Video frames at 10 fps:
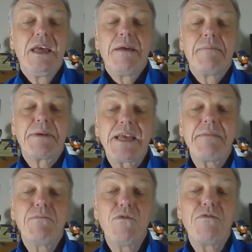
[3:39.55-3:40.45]
But
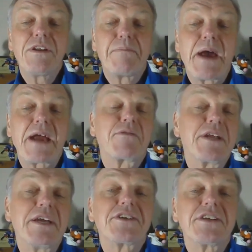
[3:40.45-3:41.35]
that move into
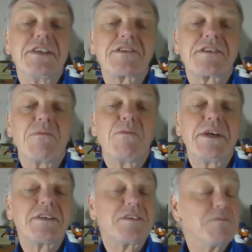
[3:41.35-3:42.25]
backwardation in some
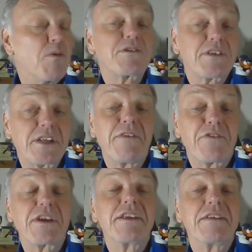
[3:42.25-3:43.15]
ways is more
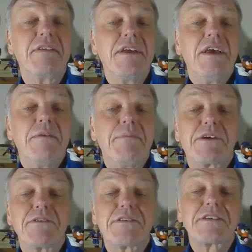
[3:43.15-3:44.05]
significant
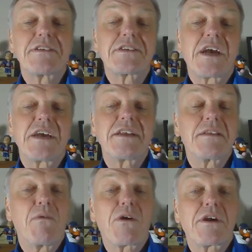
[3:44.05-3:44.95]
because it's a sign that
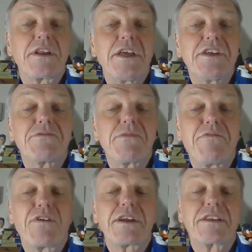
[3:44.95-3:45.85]
the market is
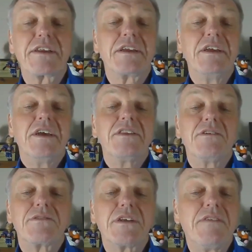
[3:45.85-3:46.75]
reflecting
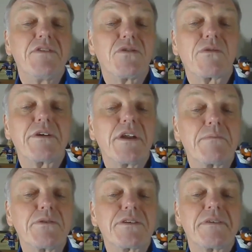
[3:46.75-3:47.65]
those inventory
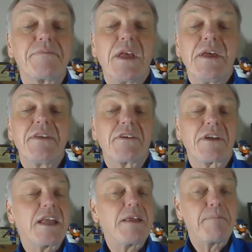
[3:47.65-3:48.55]
numbers that are
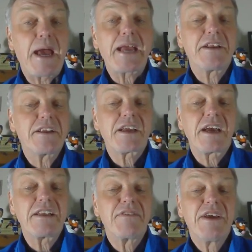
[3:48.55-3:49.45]
getting back into
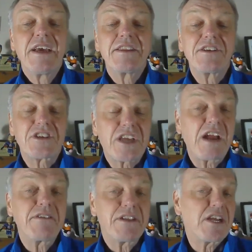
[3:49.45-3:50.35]
kind of the
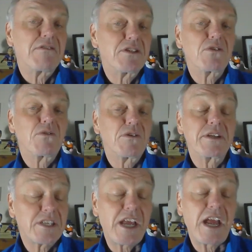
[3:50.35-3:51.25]
scary
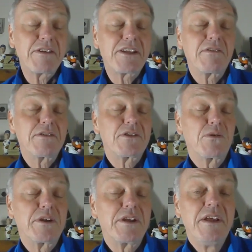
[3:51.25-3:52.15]
territory, scary
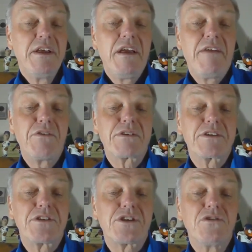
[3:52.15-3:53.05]
territory if you're a
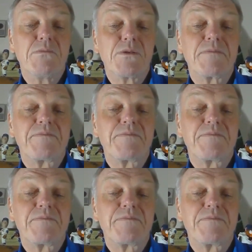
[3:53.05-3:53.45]
consumer.